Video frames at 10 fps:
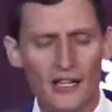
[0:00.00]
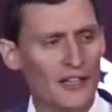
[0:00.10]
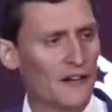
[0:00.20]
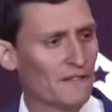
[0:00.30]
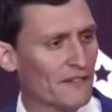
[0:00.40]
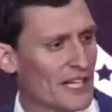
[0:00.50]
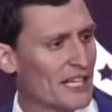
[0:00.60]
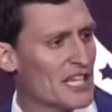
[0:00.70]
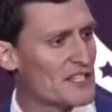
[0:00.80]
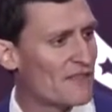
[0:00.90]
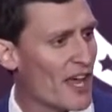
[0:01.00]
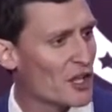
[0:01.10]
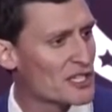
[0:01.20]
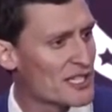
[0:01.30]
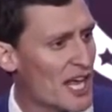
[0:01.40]
They're fleeing these
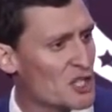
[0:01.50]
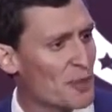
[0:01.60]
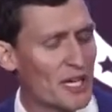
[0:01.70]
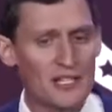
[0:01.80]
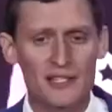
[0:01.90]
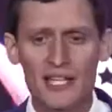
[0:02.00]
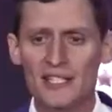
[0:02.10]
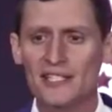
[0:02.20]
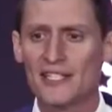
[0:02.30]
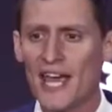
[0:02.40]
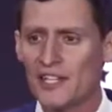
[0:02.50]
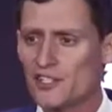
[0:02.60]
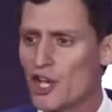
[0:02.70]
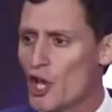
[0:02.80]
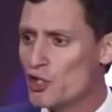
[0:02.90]
failed states because these
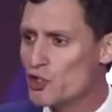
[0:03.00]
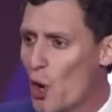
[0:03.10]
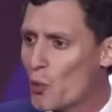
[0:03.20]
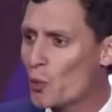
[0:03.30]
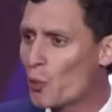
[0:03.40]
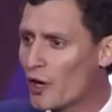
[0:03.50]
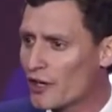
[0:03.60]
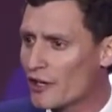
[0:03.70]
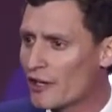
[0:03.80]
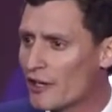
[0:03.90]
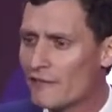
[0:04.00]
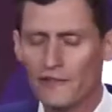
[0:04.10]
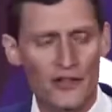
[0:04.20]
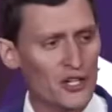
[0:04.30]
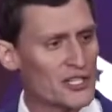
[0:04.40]
states don't work
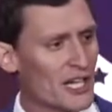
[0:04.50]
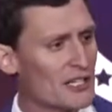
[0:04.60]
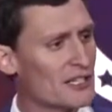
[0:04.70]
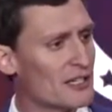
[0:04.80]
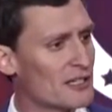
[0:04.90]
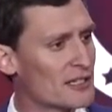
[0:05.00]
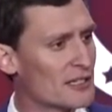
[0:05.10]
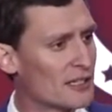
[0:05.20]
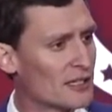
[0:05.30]
for their citizens.